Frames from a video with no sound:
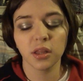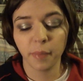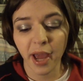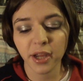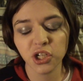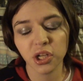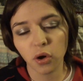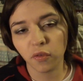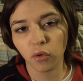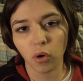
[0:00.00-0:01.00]
The packaging
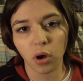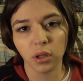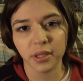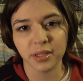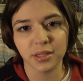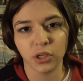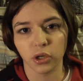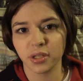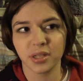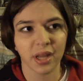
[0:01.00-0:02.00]
overall is
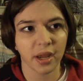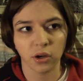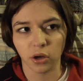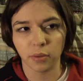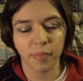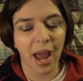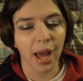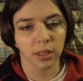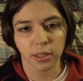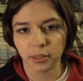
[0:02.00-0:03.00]
your standard
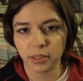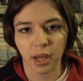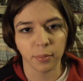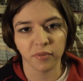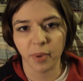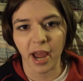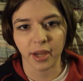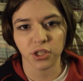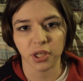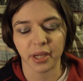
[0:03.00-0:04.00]
palette type of
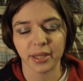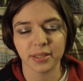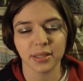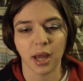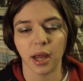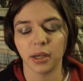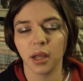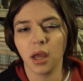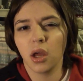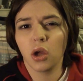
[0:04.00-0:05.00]
packaging. It's not
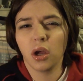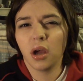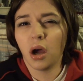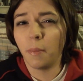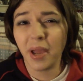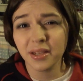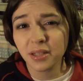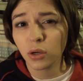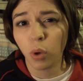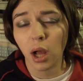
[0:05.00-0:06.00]

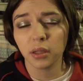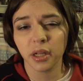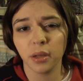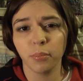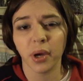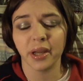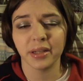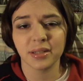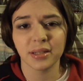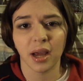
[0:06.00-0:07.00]
amazing quality, but
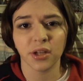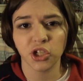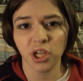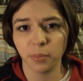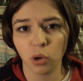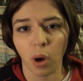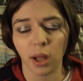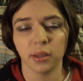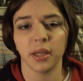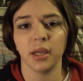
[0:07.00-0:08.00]
it's not cheap
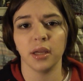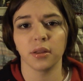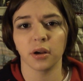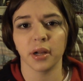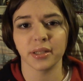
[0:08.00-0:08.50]
quality either.